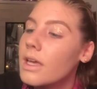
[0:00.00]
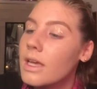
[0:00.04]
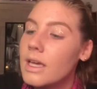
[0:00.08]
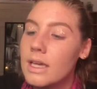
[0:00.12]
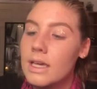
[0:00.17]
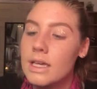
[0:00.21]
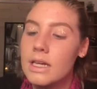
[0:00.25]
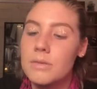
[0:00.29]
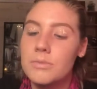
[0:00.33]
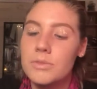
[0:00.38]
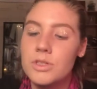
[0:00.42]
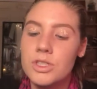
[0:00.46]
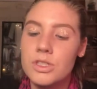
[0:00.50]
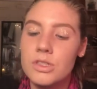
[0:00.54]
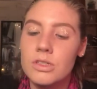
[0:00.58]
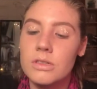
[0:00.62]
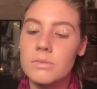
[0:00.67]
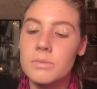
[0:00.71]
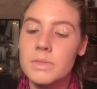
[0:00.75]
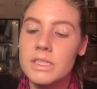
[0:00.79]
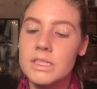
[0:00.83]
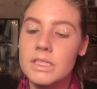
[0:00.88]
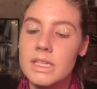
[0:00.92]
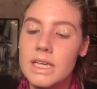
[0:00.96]
And I'm just going
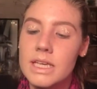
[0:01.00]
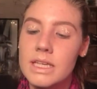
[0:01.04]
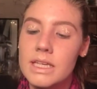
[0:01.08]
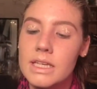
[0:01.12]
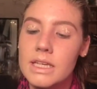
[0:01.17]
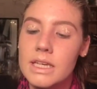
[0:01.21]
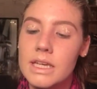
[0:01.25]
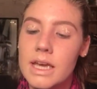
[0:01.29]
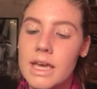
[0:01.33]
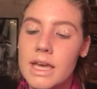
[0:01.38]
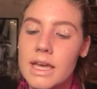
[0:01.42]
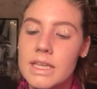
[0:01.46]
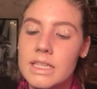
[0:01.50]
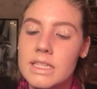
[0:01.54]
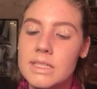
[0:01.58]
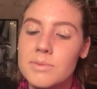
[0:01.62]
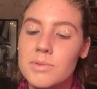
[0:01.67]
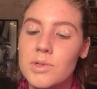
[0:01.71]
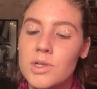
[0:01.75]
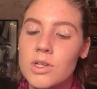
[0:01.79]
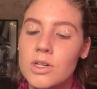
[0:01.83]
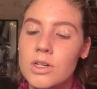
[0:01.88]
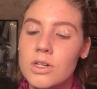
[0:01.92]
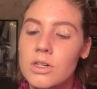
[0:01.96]
to be taking a
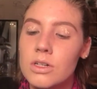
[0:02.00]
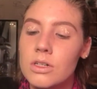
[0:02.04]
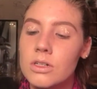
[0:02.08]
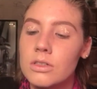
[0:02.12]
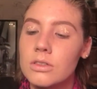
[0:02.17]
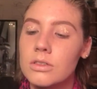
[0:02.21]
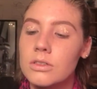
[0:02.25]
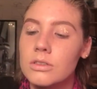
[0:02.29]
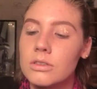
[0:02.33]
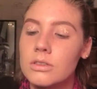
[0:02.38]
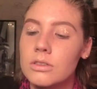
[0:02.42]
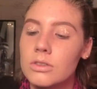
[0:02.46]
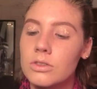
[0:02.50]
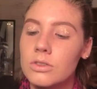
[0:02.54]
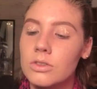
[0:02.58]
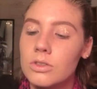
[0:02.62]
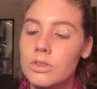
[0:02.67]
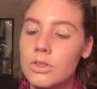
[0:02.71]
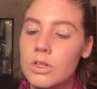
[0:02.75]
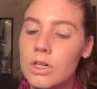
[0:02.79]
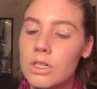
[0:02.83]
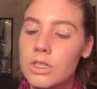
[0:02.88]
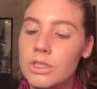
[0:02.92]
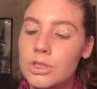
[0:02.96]
small
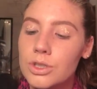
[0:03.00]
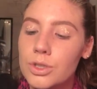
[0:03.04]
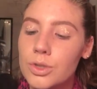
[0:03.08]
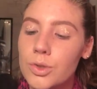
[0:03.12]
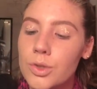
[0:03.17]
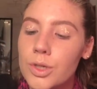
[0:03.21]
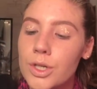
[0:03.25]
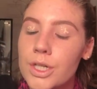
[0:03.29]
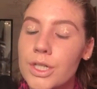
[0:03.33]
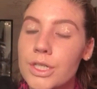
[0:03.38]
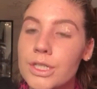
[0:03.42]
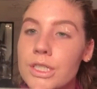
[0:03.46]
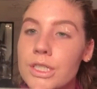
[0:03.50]
contour